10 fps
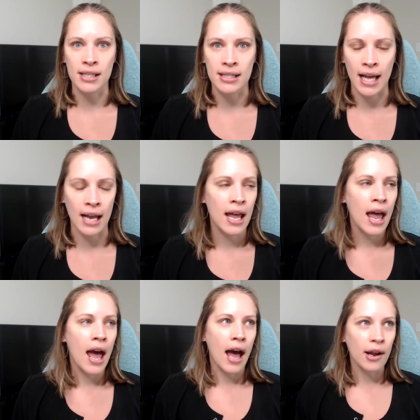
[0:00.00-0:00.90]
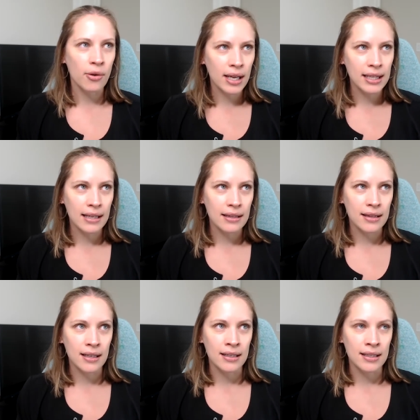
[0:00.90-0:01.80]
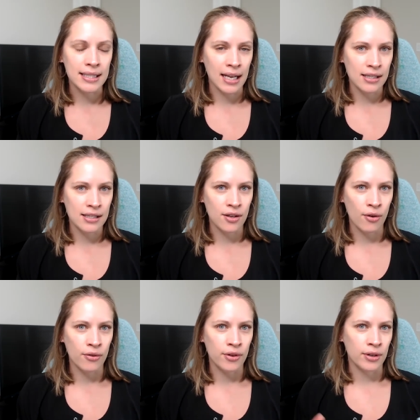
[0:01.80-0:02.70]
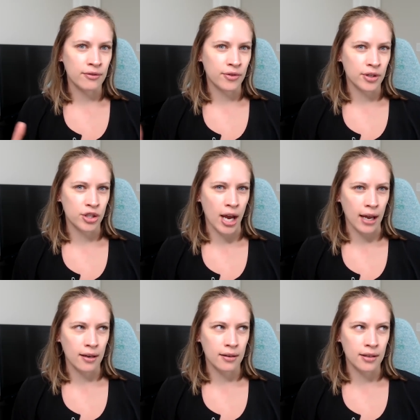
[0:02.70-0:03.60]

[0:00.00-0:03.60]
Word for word: who does that? How do I let the dentist know they're in for a check?